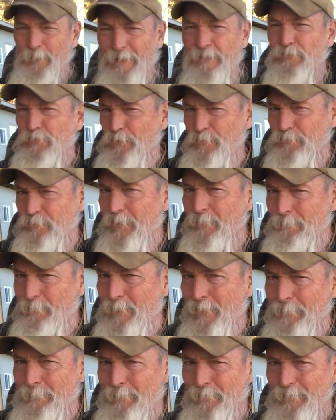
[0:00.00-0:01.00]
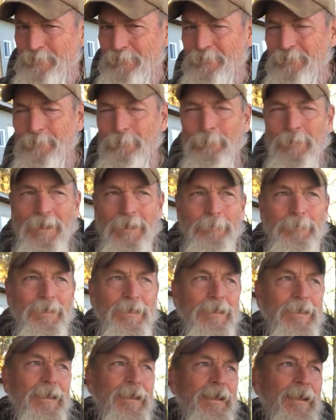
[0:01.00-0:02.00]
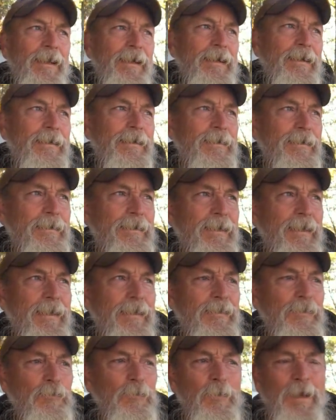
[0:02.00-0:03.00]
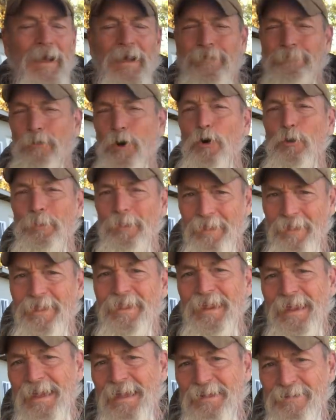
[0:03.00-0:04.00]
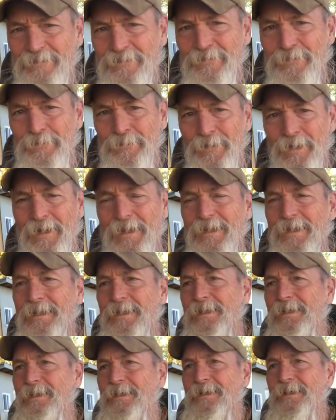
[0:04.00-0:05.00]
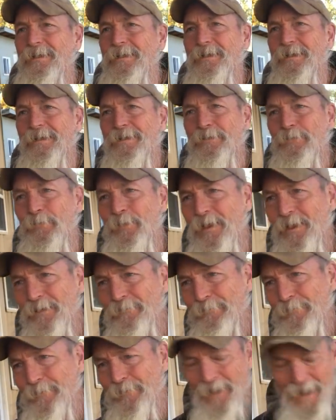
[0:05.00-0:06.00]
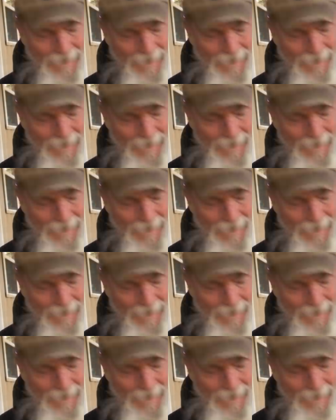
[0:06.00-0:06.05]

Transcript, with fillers: research on preppers maybe, uh, and you have all the things, right? Uh, you have your